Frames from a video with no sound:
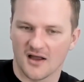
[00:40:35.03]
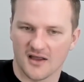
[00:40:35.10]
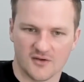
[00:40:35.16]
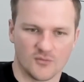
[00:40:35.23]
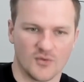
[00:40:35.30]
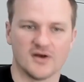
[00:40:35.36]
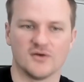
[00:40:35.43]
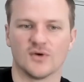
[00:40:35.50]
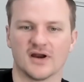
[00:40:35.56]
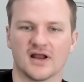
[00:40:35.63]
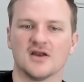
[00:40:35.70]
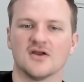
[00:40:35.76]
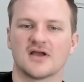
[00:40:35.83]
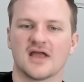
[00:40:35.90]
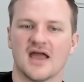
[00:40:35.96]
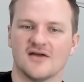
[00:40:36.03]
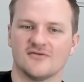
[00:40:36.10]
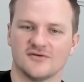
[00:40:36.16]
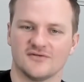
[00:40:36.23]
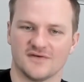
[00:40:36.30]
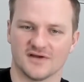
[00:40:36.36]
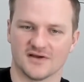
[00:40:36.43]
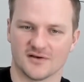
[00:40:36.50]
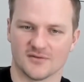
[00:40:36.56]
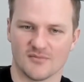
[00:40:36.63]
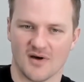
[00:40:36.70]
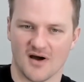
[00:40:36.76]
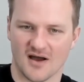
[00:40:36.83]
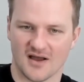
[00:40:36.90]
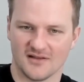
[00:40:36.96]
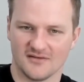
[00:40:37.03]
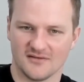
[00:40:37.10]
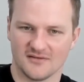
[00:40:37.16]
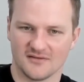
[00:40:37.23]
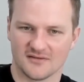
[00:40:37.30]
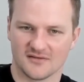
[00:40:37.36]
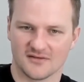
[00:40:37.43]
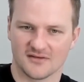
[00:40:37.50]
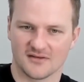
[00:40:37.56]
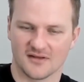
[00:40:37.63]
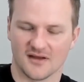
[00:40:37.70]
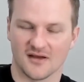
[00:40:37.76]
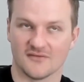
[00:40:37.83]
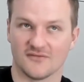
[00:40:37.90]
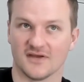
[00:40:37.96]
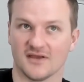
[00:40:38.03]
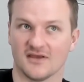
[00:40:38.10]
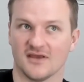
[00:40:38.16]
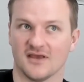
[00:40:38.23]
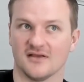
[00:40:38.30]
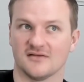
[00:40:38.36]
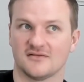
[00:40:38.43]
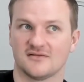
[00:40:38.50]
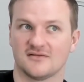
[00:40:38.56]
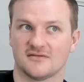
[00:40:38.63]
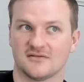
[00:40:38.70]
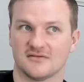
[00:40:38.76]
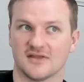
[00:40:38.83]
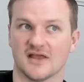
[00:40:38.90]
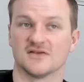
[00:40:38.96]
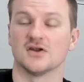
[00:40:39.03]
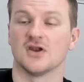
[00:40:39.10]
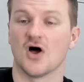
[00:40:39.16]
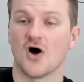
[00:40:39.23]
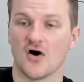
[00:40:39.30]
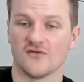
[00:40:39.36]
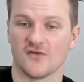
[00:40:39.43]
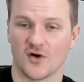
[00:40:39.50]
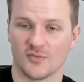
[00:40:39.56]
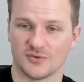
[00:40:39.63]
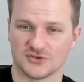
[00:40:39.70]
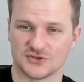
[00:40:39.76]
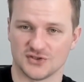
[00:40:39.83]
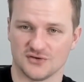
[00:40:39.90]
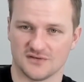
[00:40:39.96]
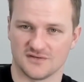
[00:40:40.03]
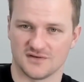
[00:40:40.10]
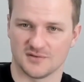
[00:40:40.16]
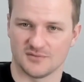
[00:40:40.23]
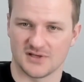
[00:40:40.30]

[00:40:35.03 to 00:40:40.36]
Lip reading: when I look at everything combined, I think there's a lot of opportunity